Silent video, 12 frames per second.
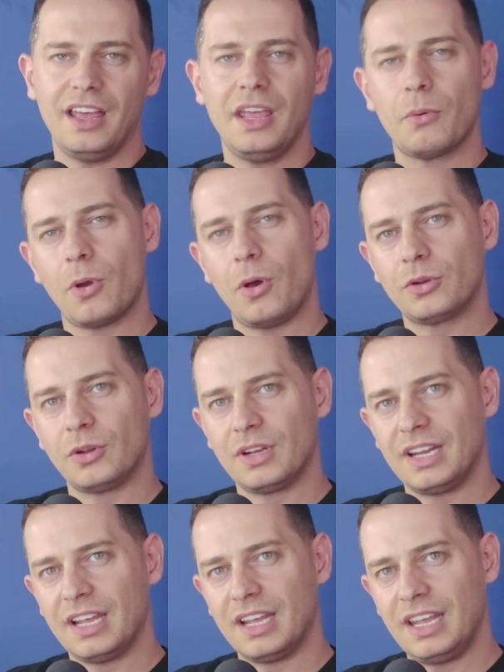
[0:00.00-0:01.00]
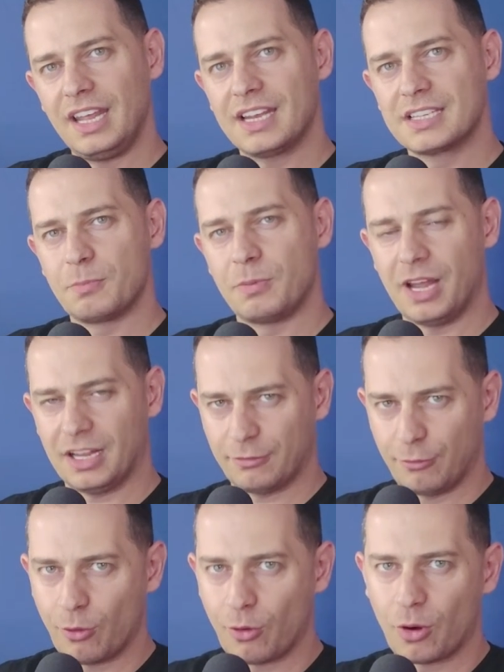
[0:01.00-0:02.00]
He wrote on uh, X
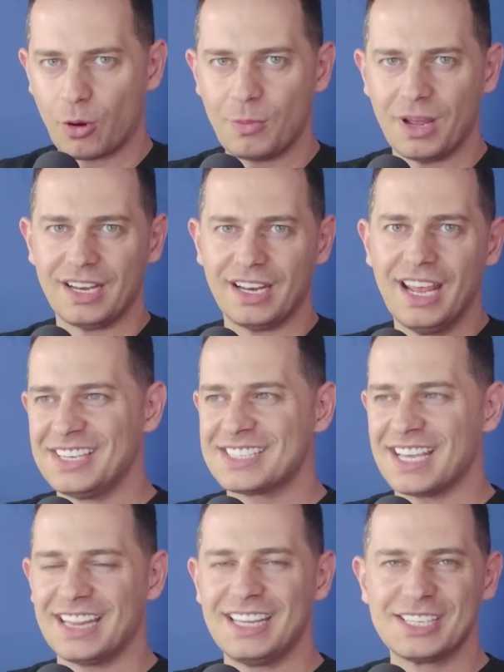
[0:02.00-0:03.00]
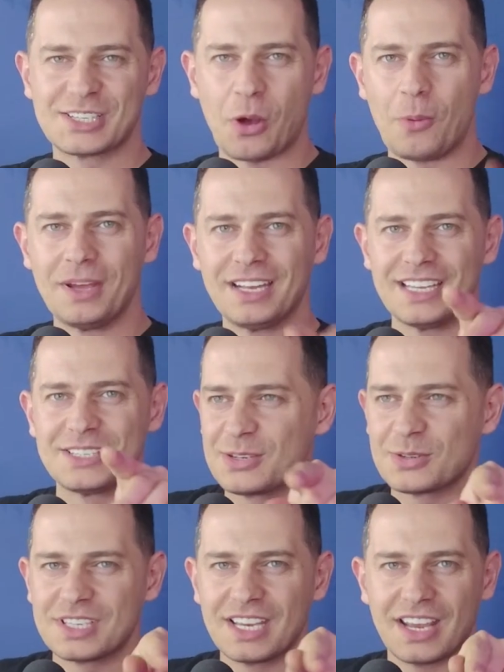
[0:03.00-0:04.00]
platform and he said this comment as
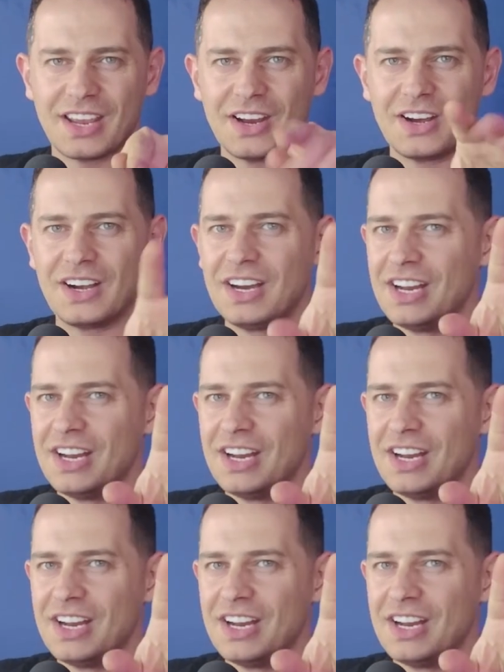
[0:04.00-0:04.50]
you see here.